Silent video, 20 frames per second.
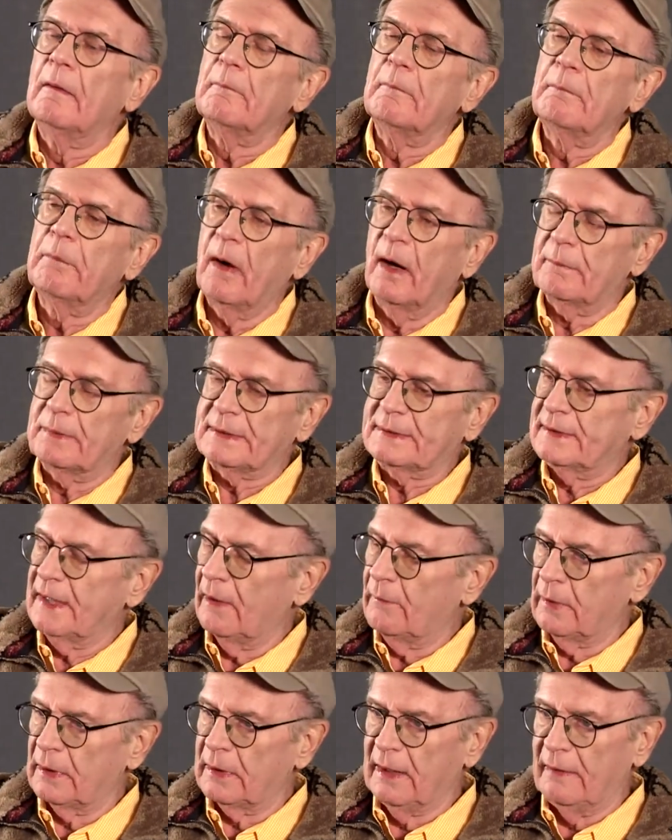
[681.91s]
Barbara
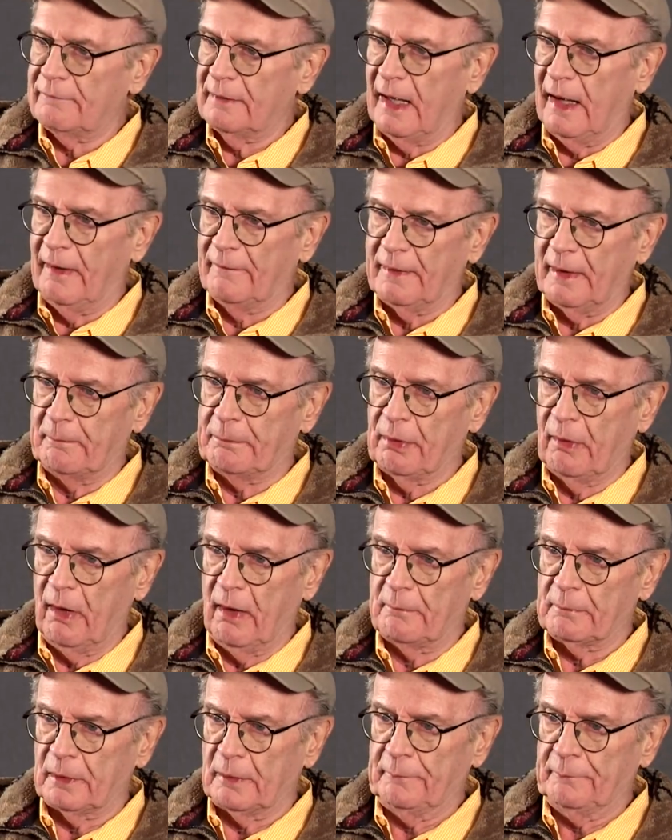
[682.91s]
Stanwyck never had that
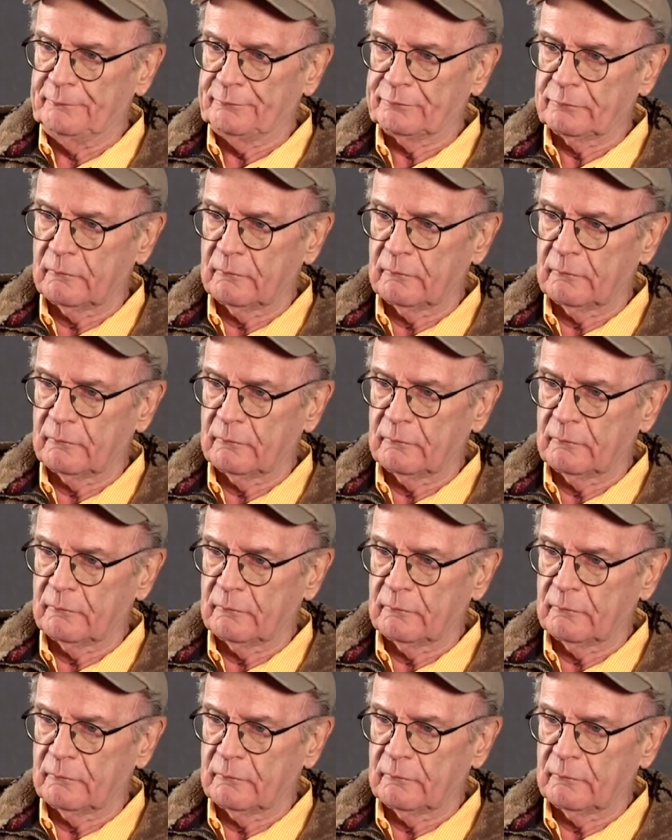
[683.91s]
problem.